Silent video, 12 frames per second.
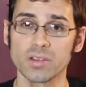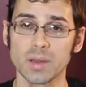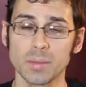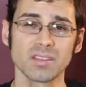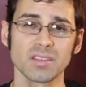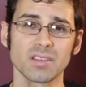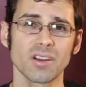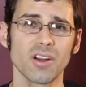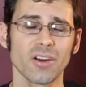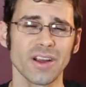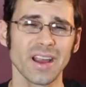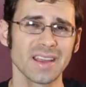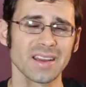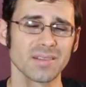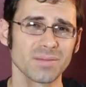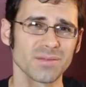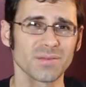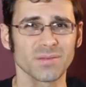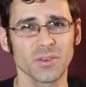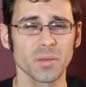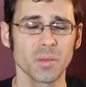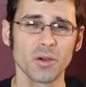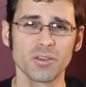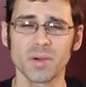Like, buses are all right for the
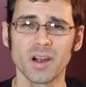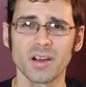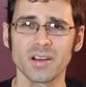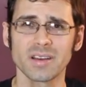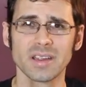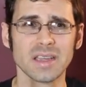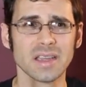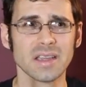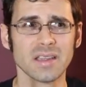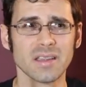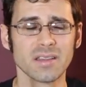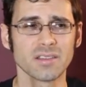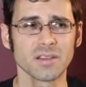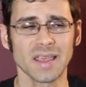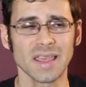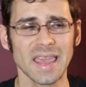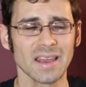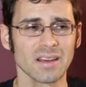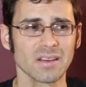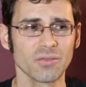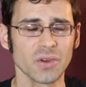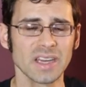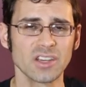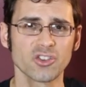most part. So I can't
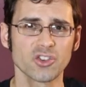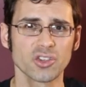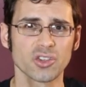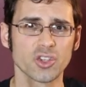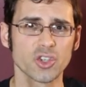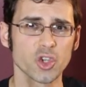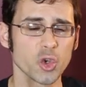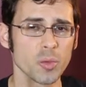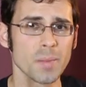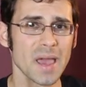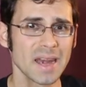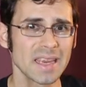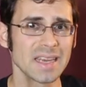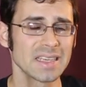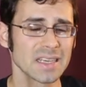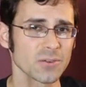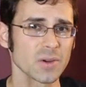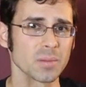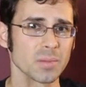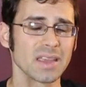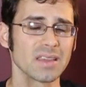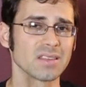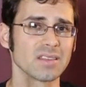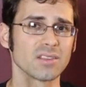reach too many different
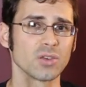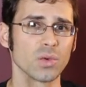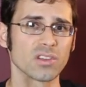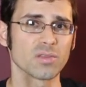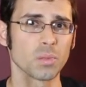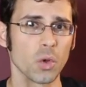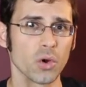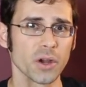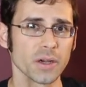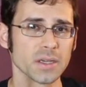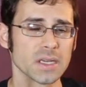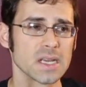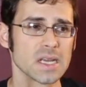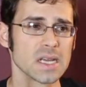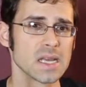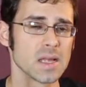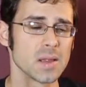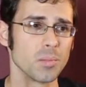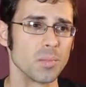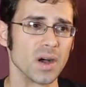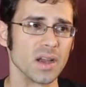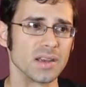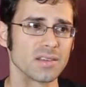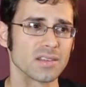places to explore.
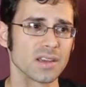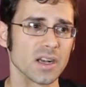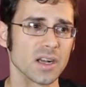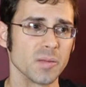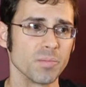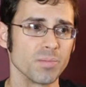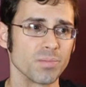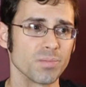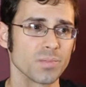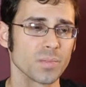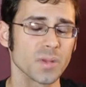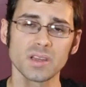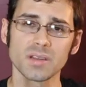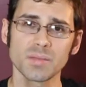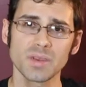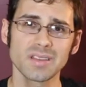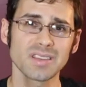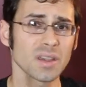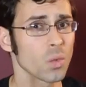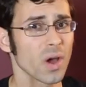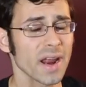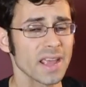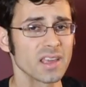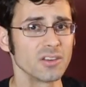But I'm going to see
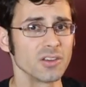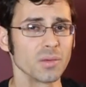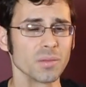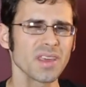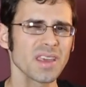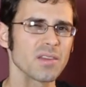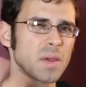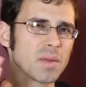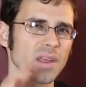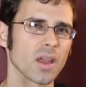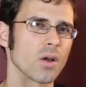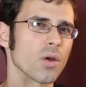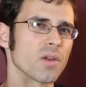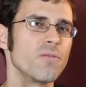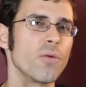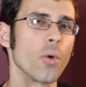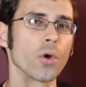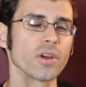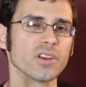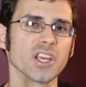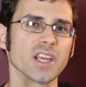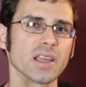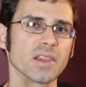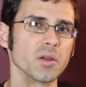what I can do. I'm thinking maybe like going
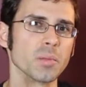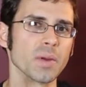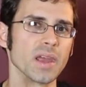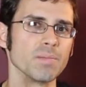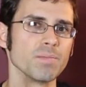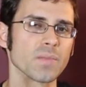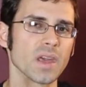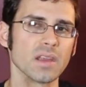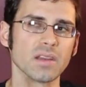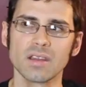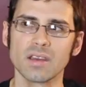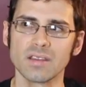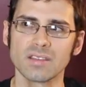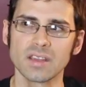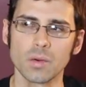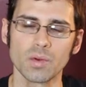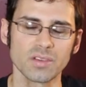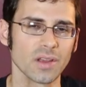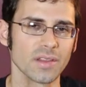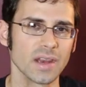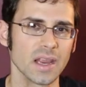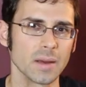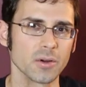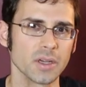foraging a little bit and seeing what's around
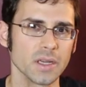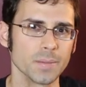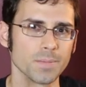the neighborhood.